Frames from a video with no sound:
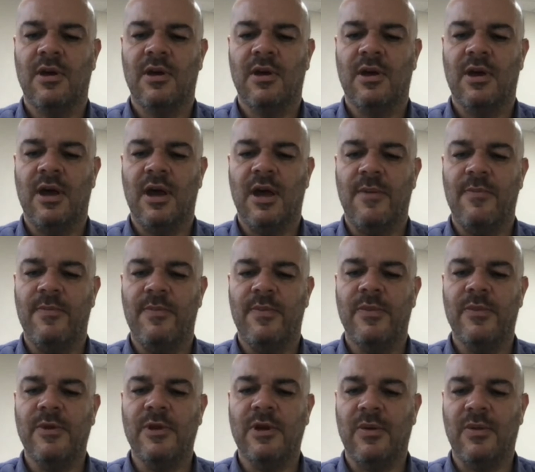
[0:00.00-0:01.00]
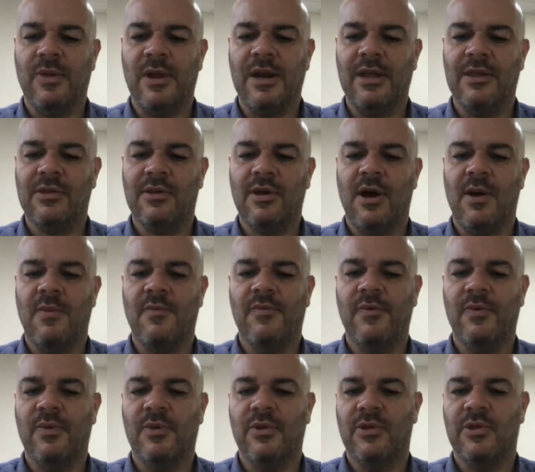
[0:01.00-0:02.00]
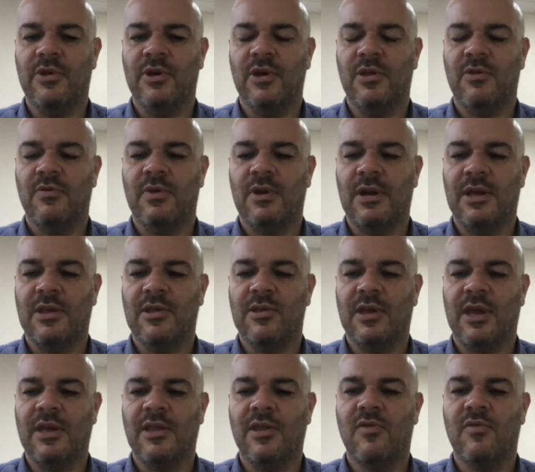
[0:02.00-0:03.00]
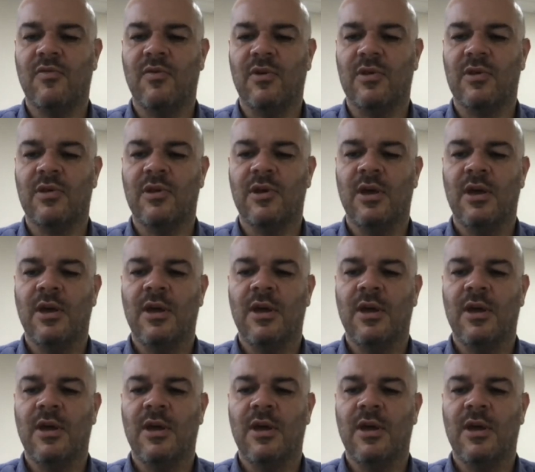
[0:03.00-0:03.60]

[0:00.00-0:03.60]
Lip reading: they're less harmful than surgery, less dangerous.